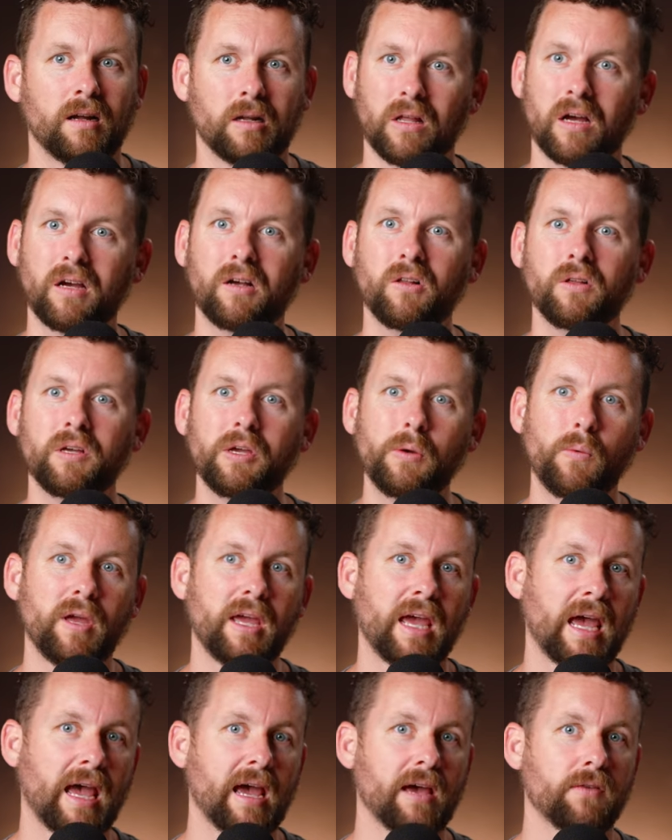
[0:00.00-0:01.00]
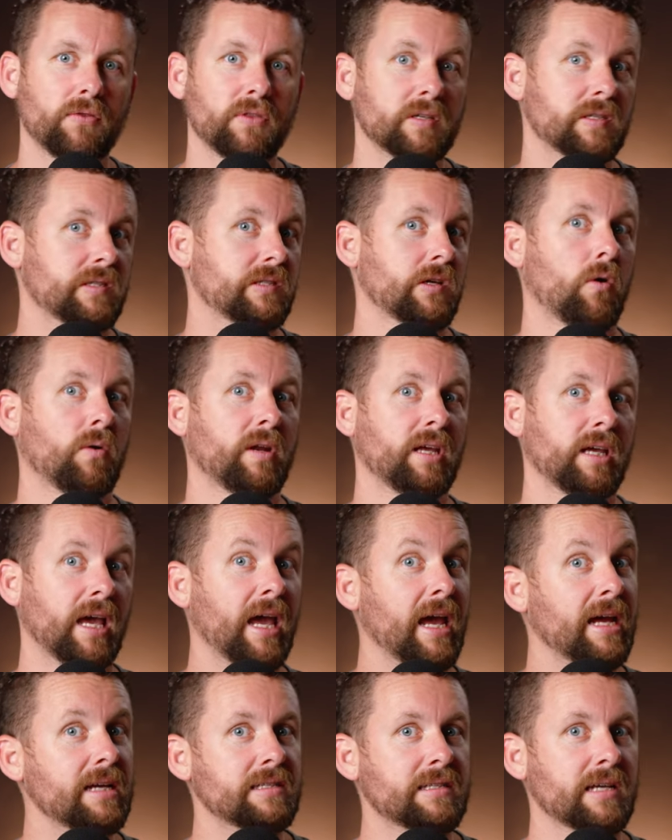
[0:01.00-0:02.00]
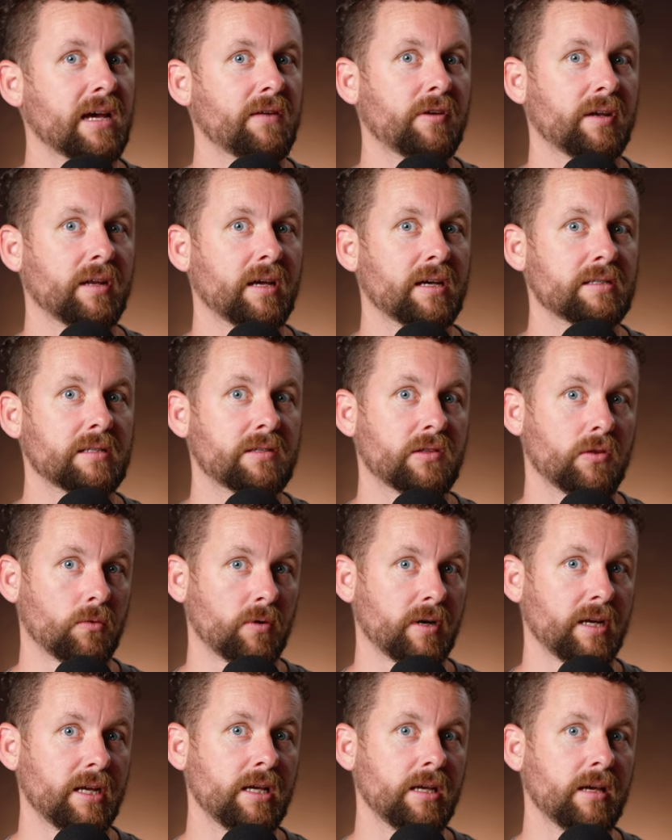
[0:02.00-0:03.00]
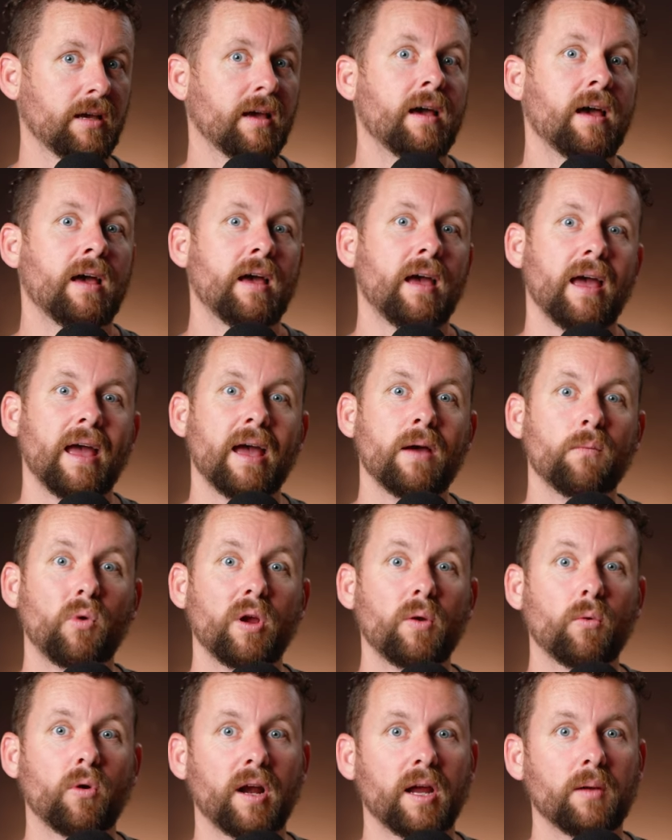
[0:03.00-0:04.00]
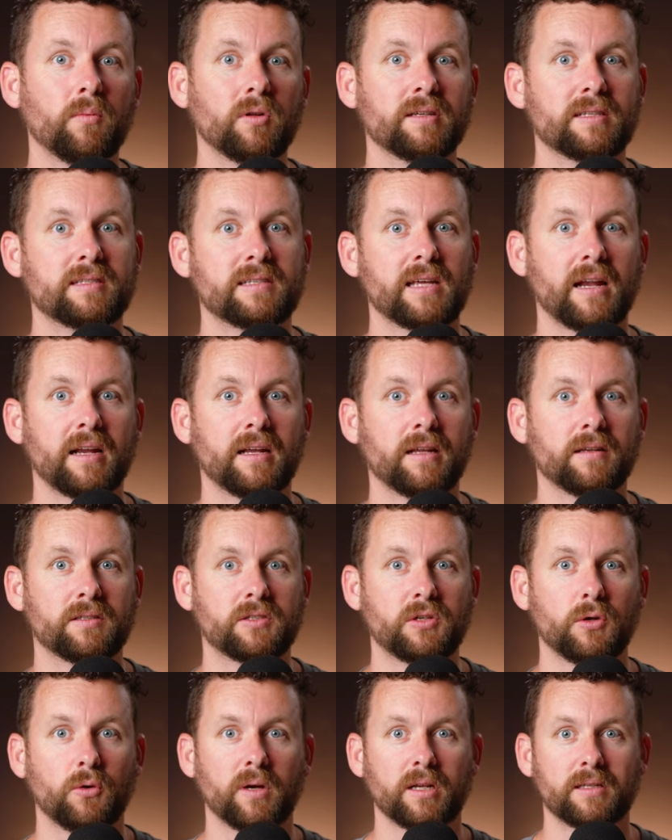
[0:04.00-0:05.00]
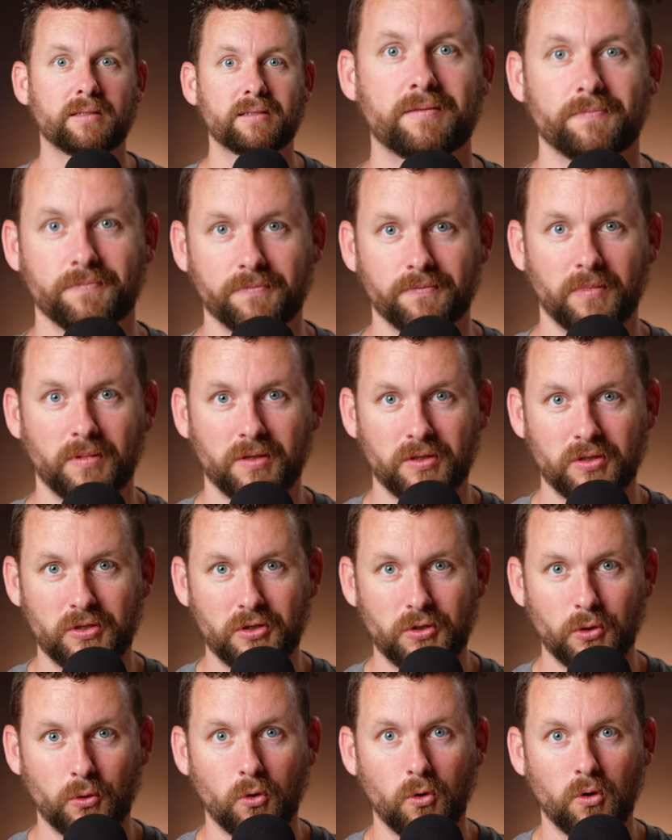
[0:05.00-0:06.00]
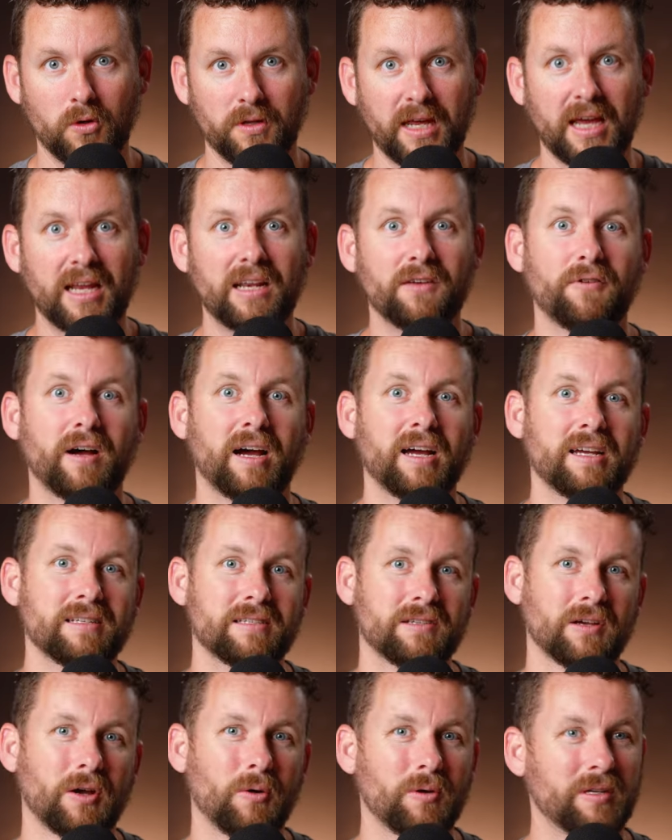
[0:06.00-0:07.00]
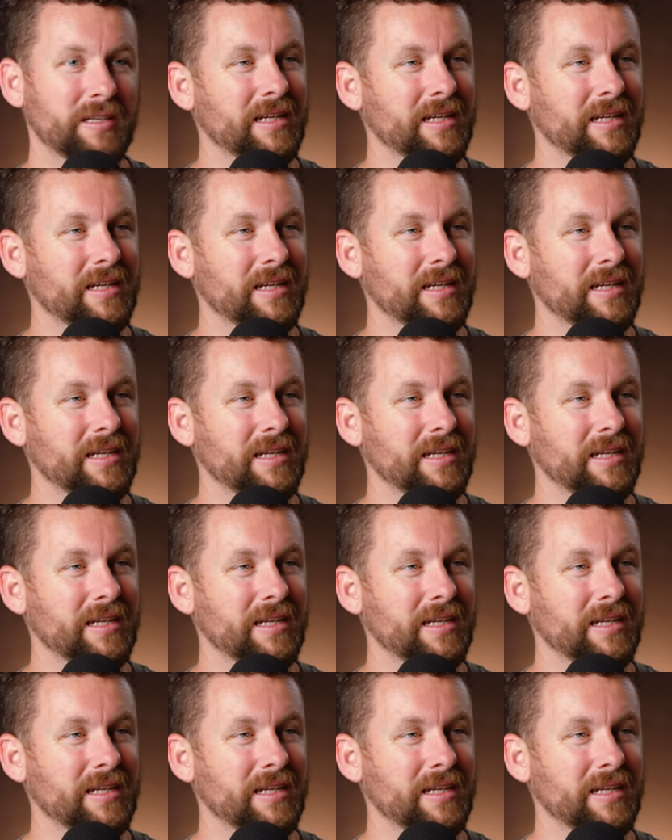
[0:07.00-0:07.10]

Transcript: luckily we had the Sony A7S III, and we were able to set it to its dual native ISO.